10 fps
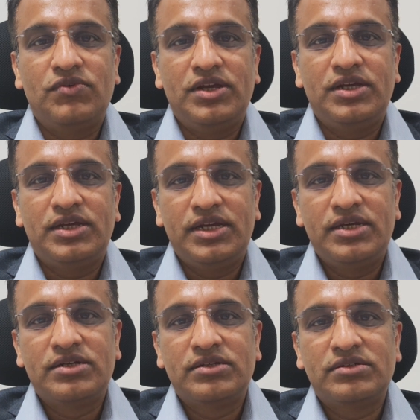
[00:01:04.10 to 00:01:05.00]
we
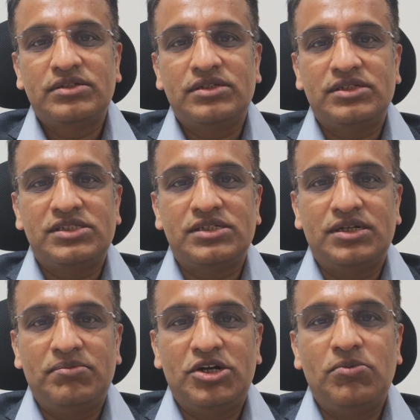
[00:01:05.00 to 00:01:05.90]
eat is
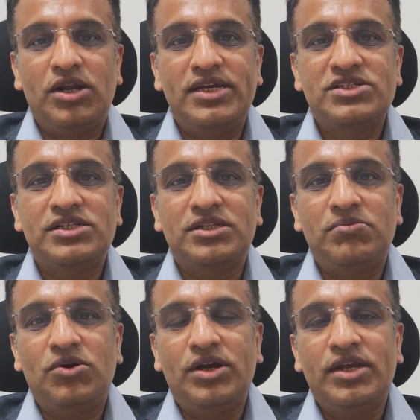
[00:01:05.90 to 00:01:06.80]
metabolized in the
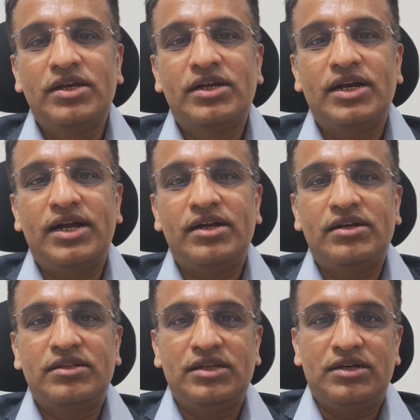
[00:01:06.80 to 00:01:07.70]
body, and
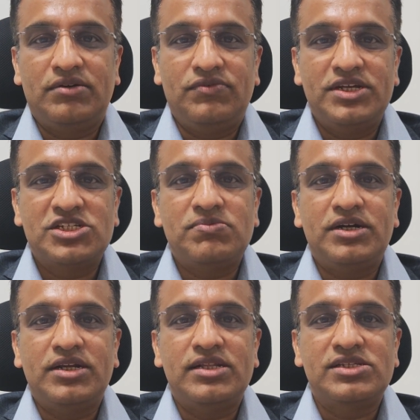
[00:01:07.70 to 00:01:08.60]
the waste
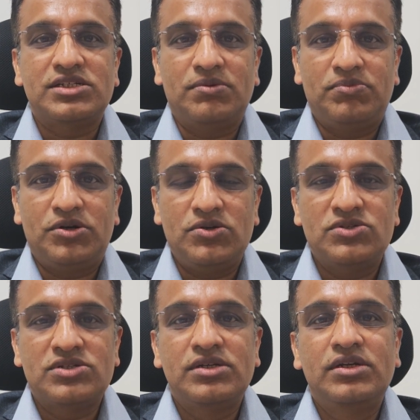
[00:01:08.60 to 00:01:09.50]
materials are
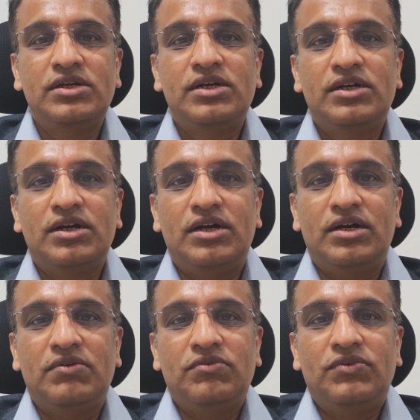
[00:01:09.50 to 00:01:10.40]
produced.
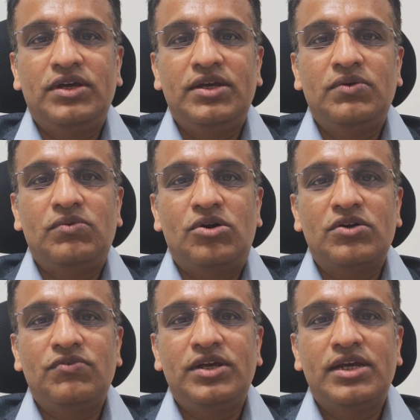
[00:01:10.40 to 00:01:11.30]

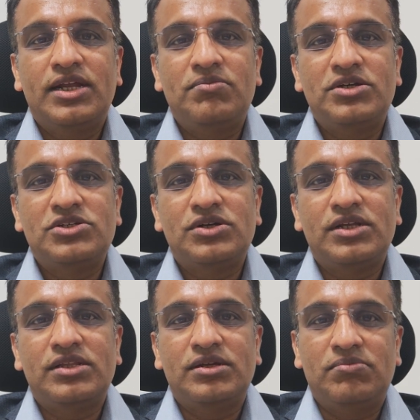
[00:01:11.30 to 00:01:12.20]
What we can measure
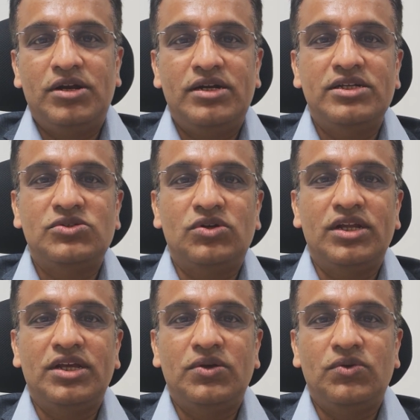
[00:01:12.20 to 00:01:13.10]
in the blood is
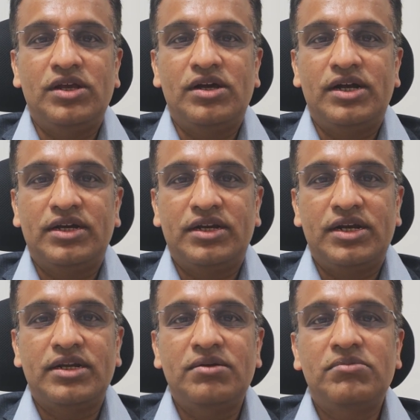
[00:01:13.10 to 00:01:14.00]
only urea and
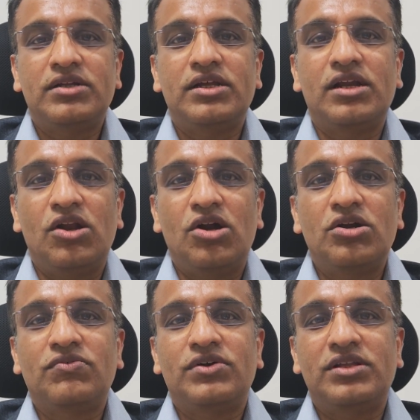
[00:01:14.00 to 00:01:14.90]
creatine, but there are a lot
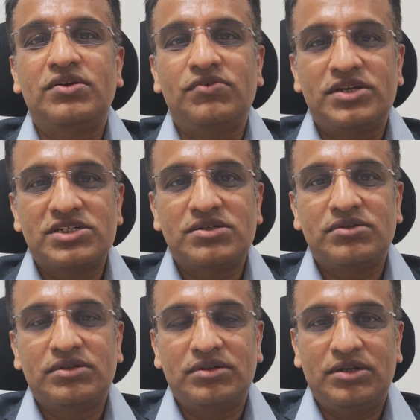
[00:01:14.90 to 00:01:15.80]
of other waste
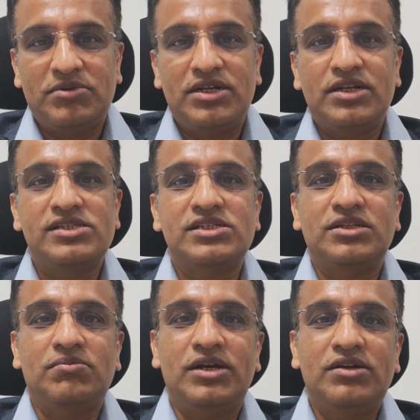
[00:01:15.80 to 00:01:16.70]
materials in
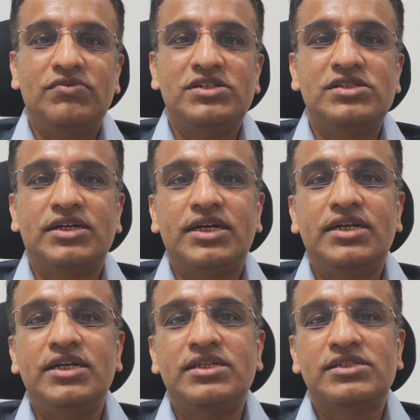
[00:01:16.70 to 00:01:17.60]
the blood which the
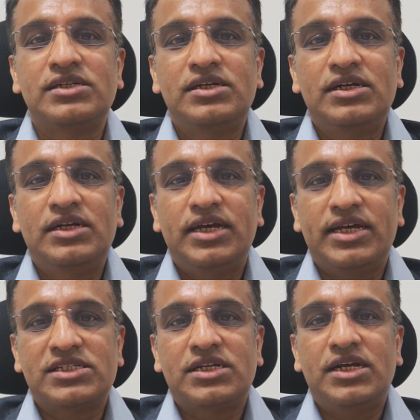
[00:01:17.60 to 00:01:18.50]
kidneys
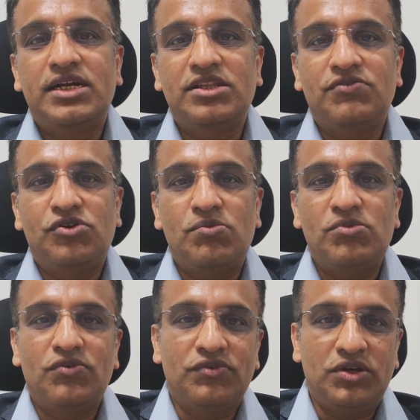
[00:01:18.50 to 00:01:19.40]
excrete in the form
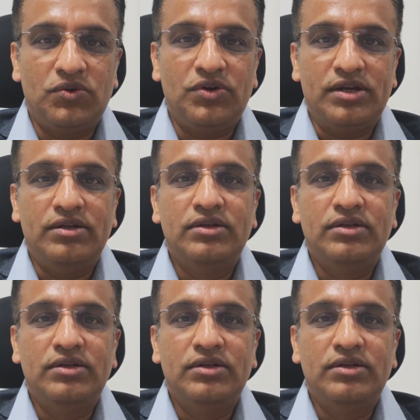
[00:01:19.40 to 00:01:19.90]
of urine.